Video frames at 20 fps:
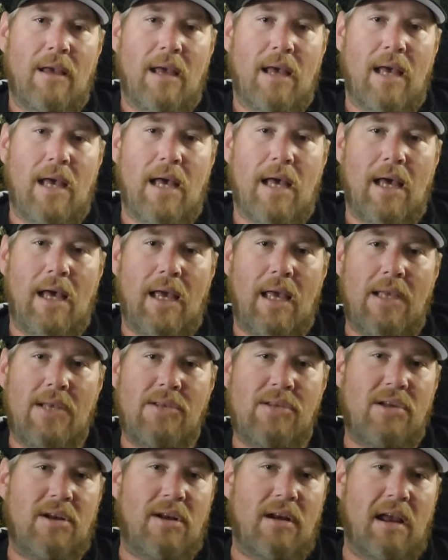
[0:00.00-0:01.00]

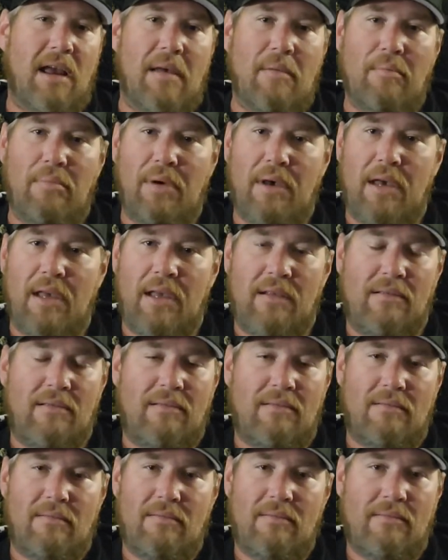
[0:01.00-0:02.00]
Instagram, but
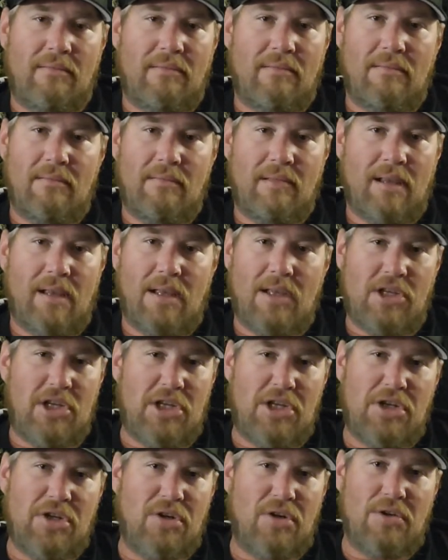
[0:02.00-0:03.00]
it
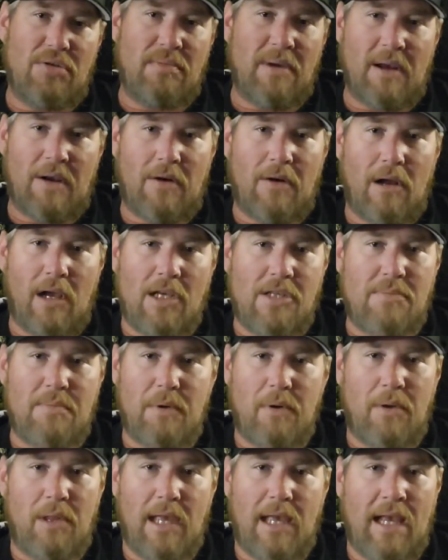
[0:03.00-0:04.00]
just shows my
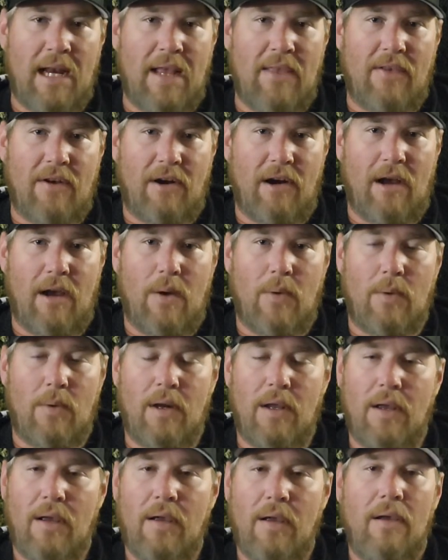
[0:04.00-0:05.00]
crossbow laying on the
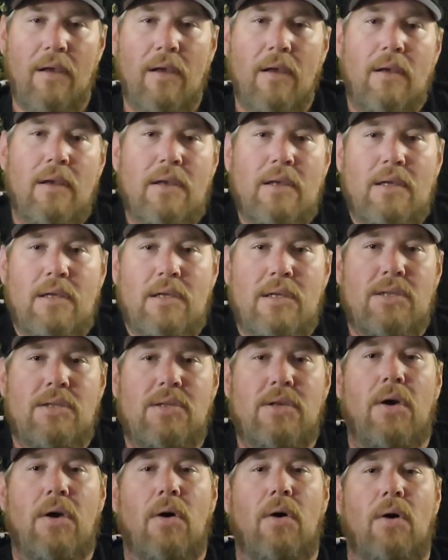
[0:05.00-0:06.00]
ground.
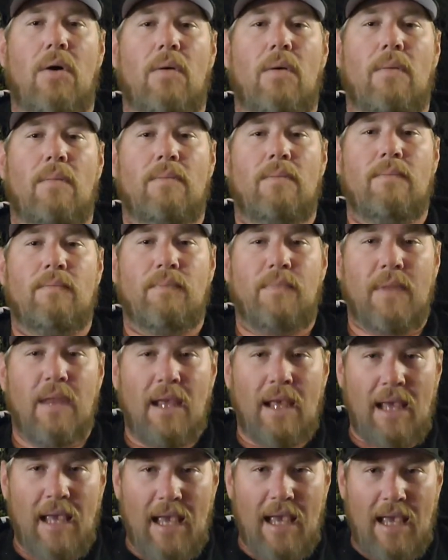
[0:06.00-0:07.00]
So,
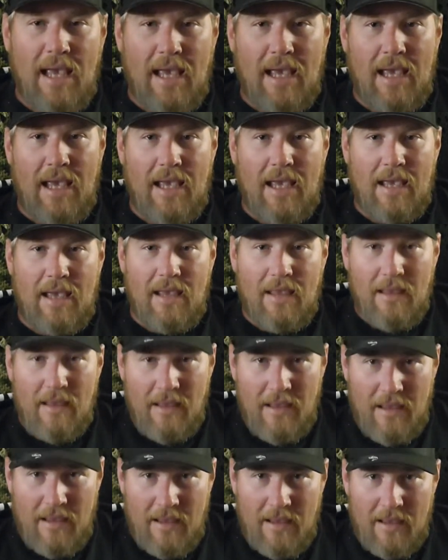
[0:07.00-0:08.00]
hey,
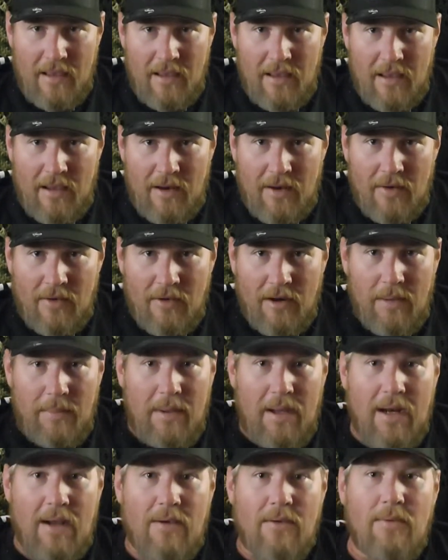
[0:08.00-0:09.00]

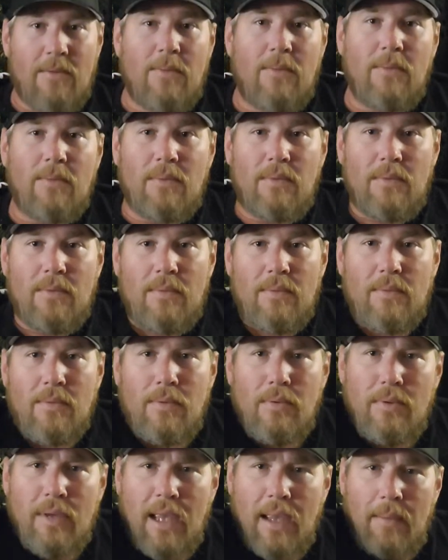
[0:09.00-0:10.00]
Raymond,
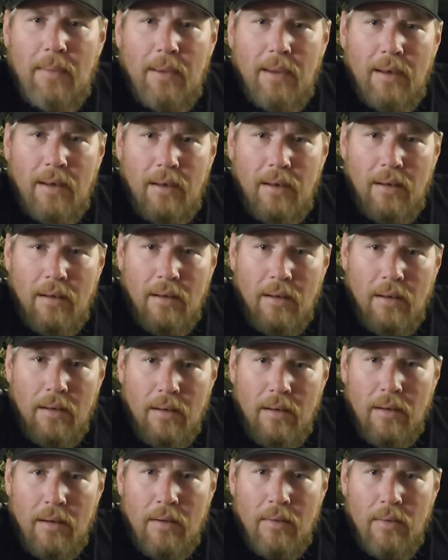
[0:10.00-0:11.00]
who came in?
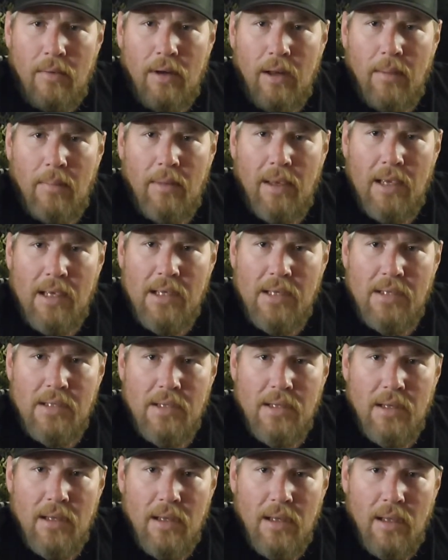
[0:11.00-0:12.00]
What did I
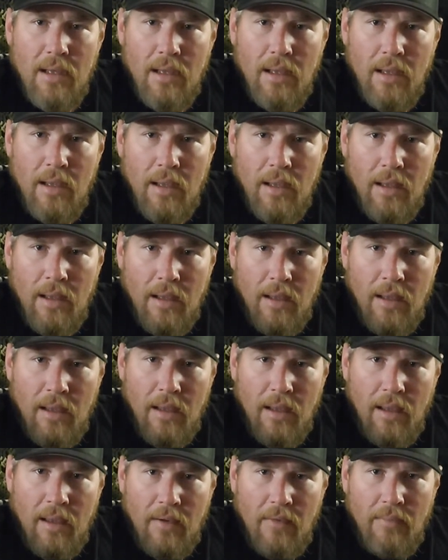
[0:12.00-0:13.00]
miss?
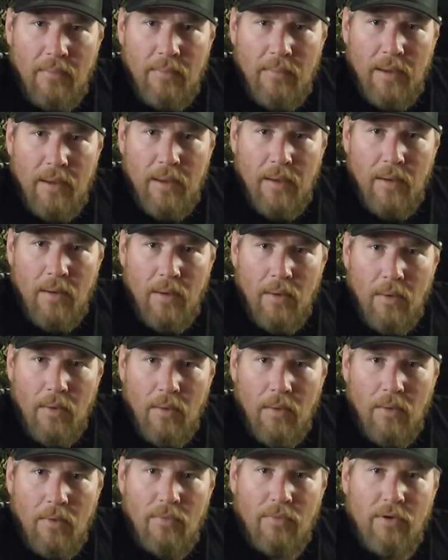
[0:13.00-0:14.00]
FBO.
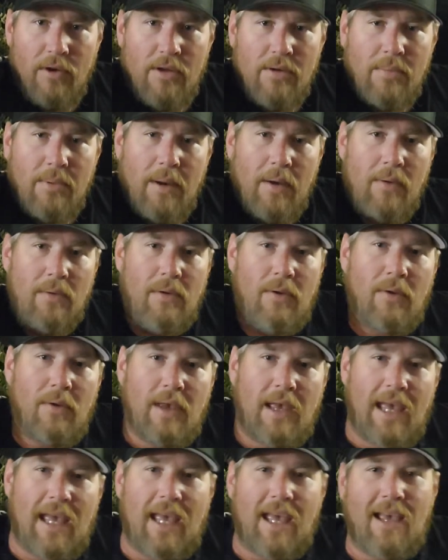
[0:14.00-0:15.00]
Oh, freezer bone.
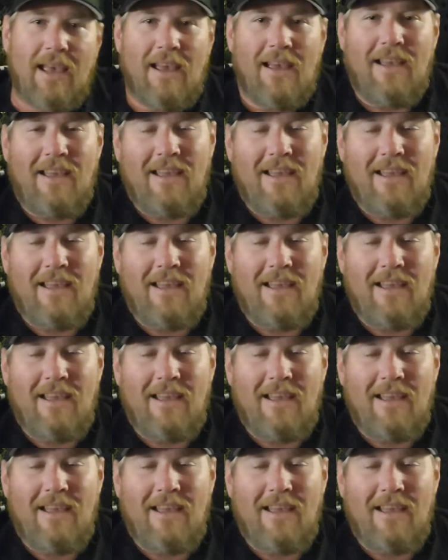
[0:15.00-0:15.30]
Okay.